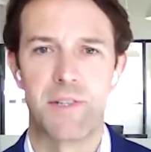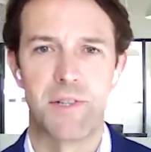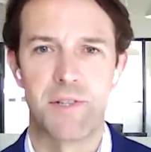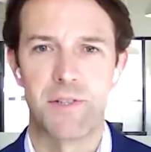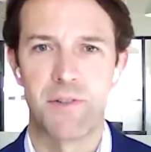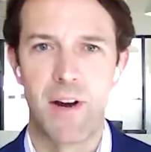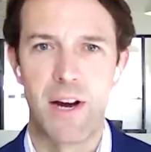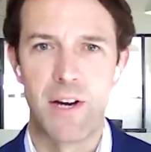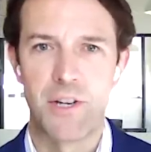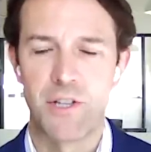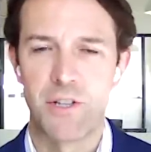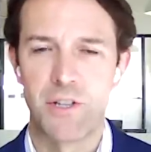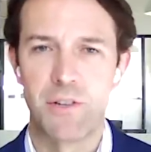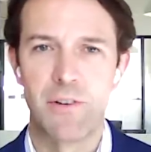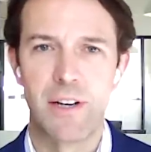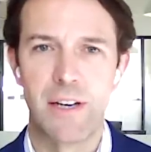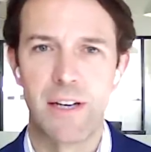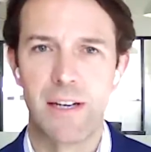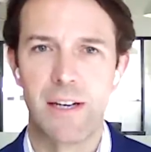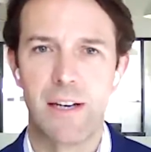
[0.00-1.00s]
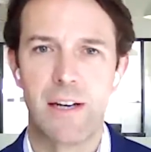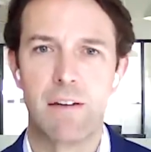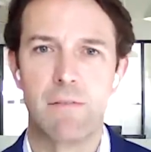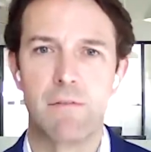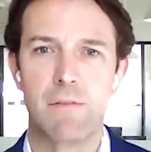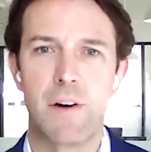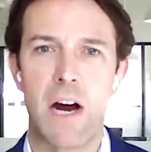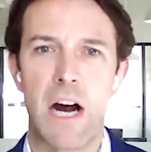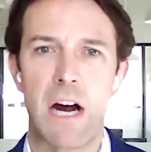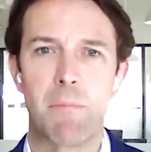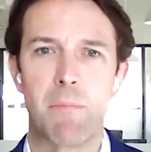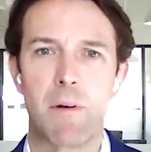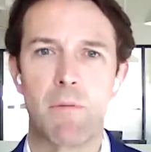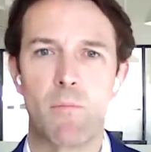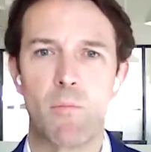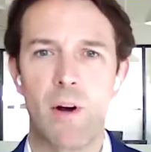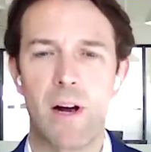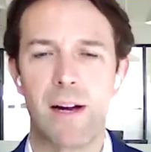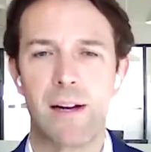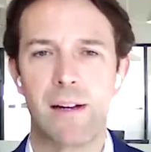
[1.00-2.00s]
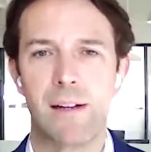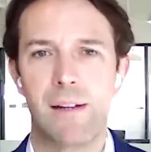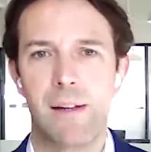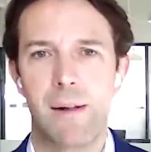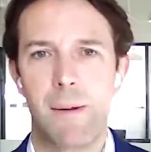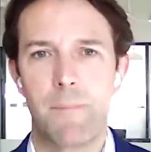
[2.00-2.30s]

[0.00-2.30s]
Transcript: discretionary environment, where